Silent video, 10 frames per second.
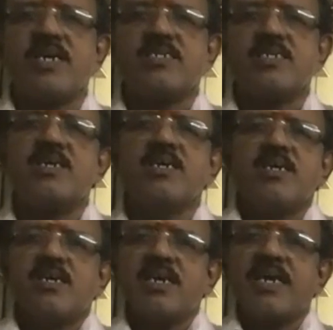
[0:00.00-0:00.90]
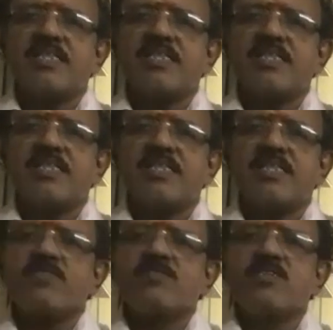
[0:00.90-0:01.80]
reaction. Like that law
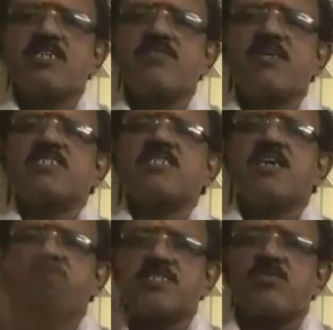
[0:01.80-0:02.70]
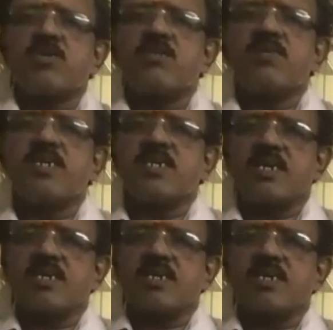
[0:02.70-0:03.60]
of conservation of energy, every student will
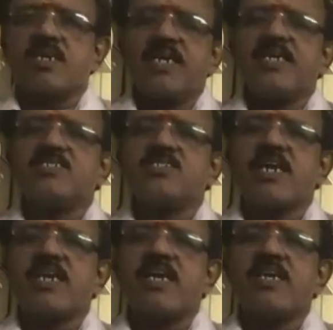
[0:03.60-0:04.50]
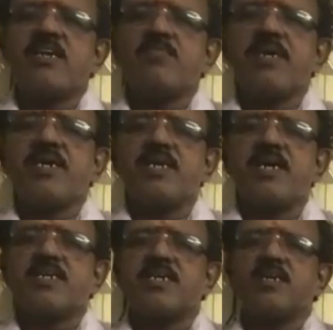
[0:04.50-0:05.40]
tell. Energy can neither be
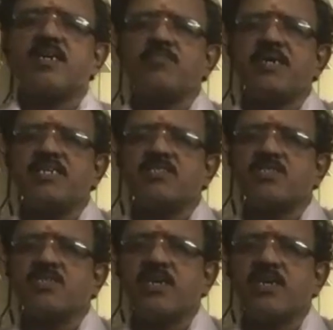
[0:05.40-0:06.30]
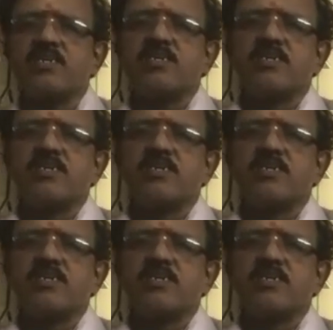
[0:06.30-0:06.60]
created nor be destroyed,